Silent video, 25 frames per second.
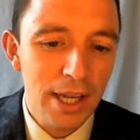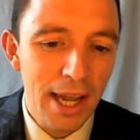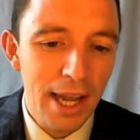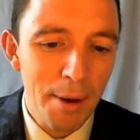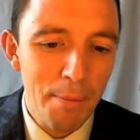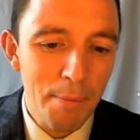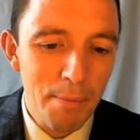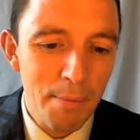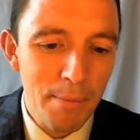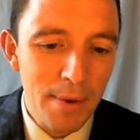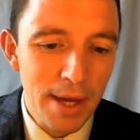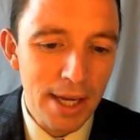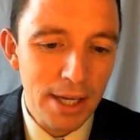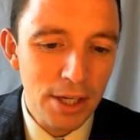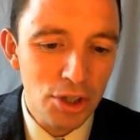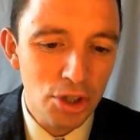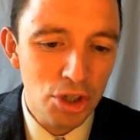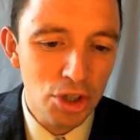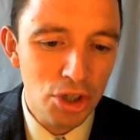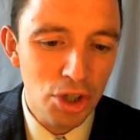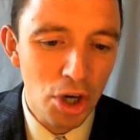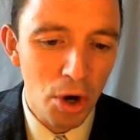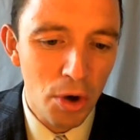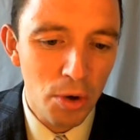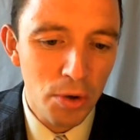let me
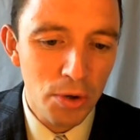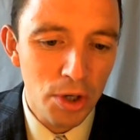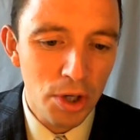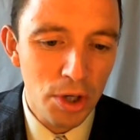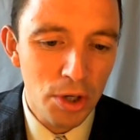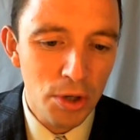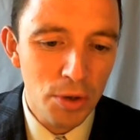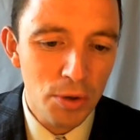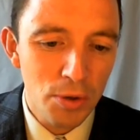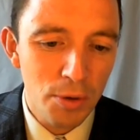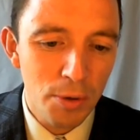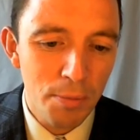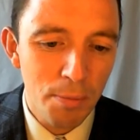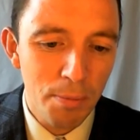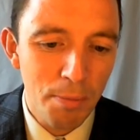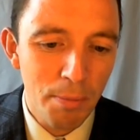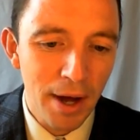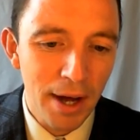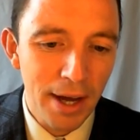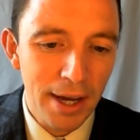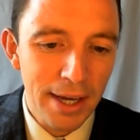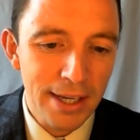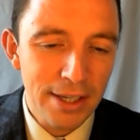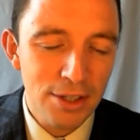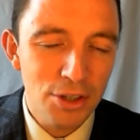show you
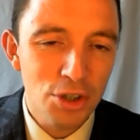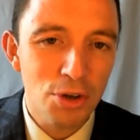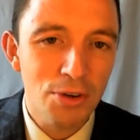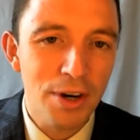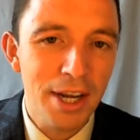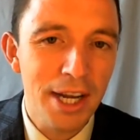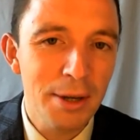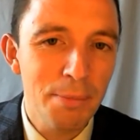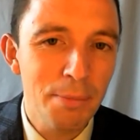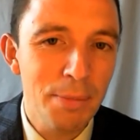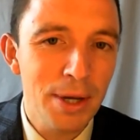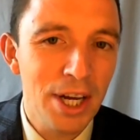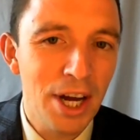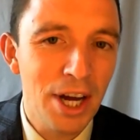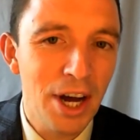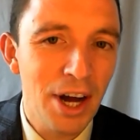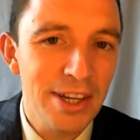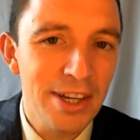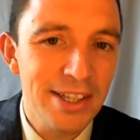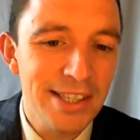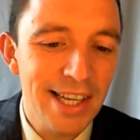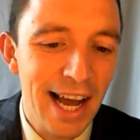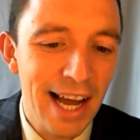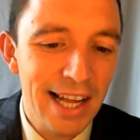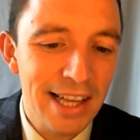my screen
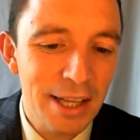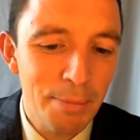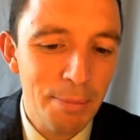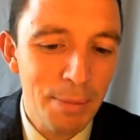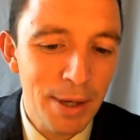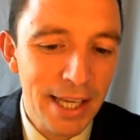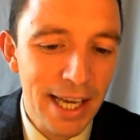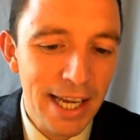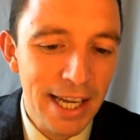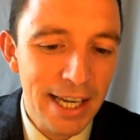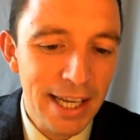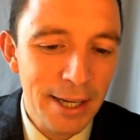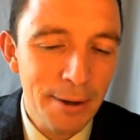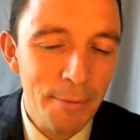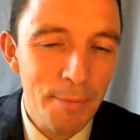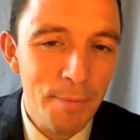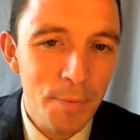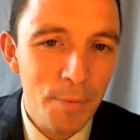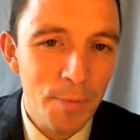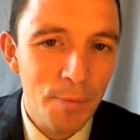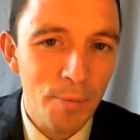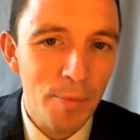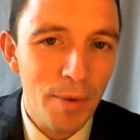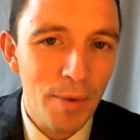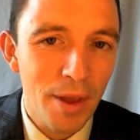because at the beginning,
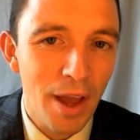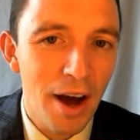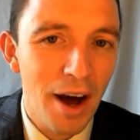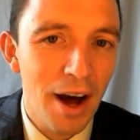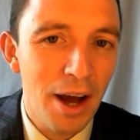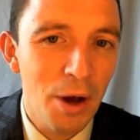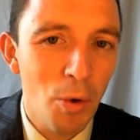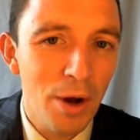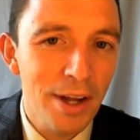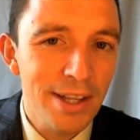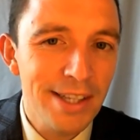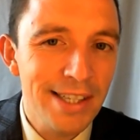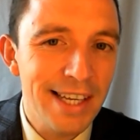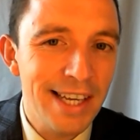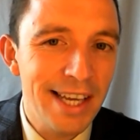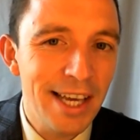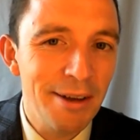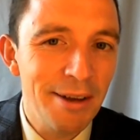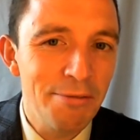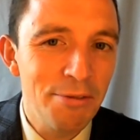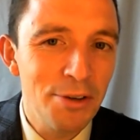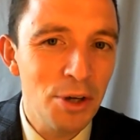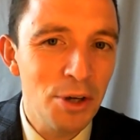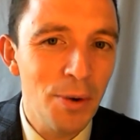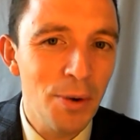I want to
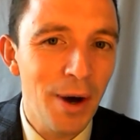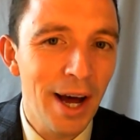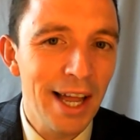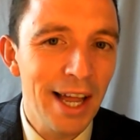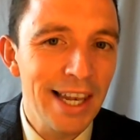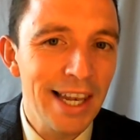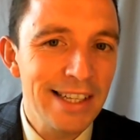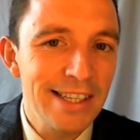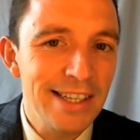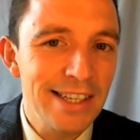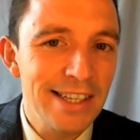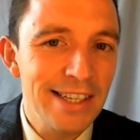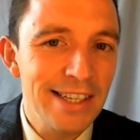give you a little